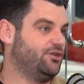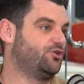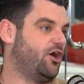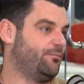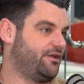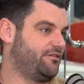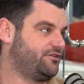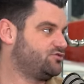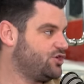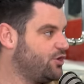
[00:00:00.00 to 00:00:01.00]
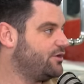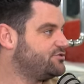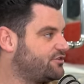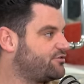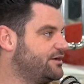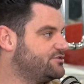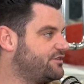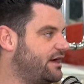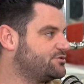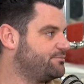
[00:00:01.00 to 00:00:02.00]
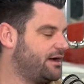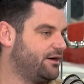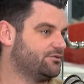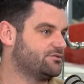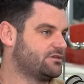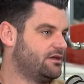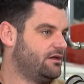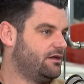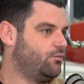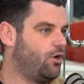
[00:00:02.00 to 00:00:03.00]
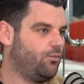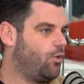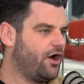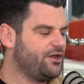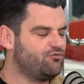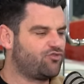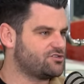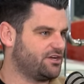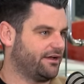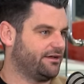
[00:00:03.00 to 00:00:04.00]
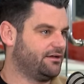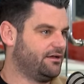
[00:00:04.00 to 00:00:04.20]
yeah. And you got them another 200, 300,000 pounds. What? Why are you rushing it?